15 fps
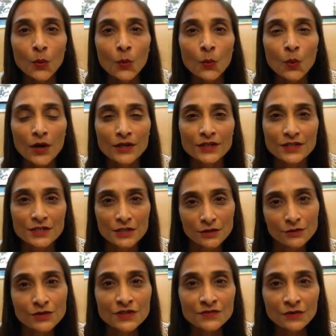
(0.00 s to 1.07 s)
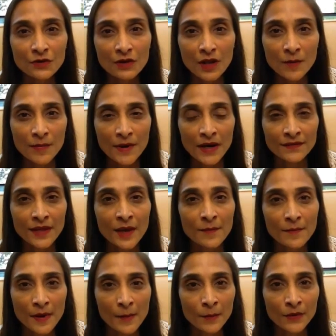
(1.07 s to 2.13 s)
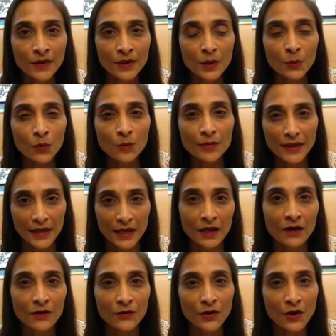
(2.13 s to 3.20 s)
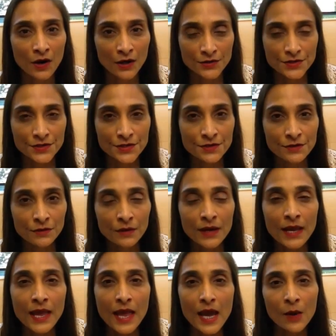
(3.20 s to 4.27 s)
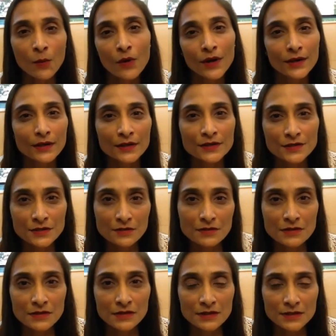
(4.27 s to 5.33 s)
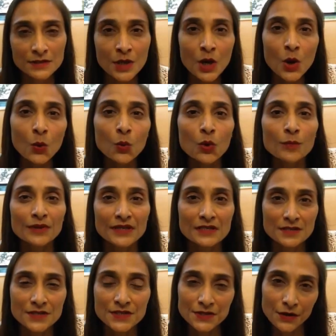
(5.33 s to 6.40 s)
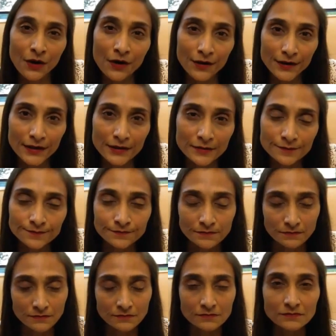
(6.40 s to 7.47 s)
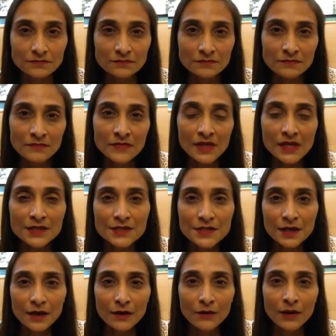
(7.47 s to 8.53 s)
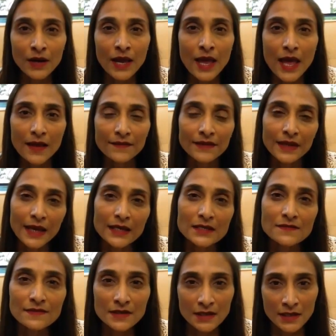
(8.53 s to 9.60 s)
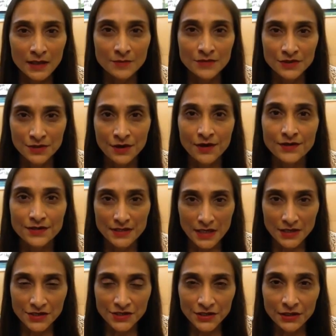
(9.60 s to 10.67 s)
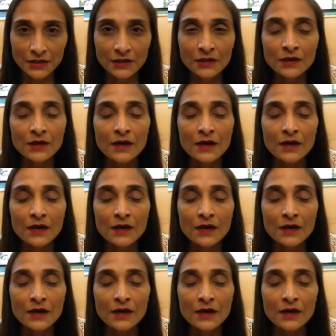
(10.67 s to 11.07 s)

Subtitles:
what is useful about that memory will be held onto and what is useless will be discarded. And so at the end of the EMDR session,